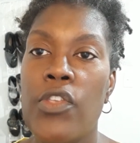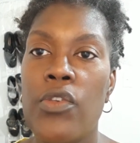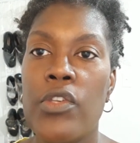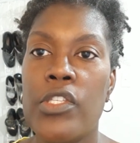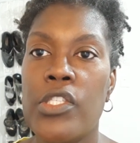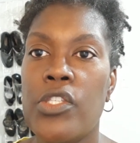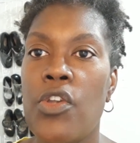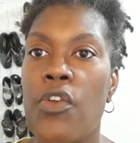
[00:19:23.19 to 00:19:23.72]
You
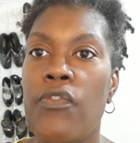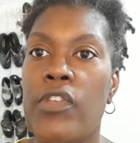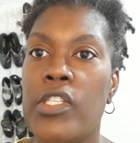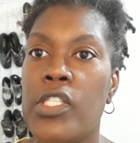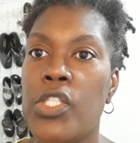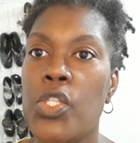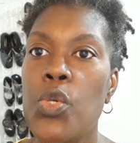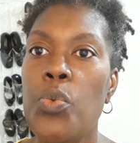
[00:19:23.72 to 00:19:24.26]
can serve it
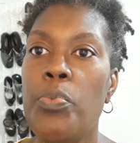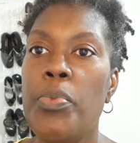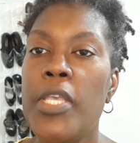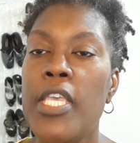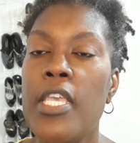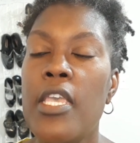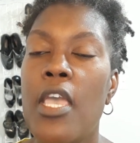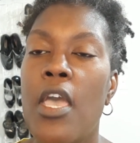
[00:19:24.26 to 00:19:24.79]

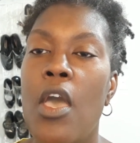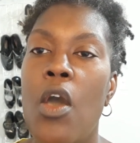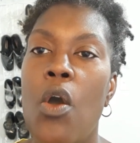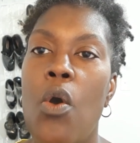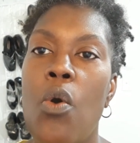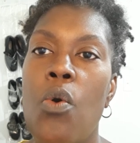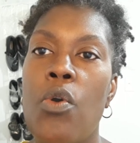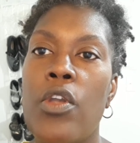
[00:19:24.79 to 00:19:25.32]
soupy,
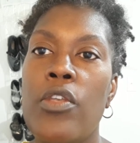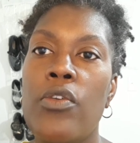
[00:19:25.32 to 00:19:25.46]
or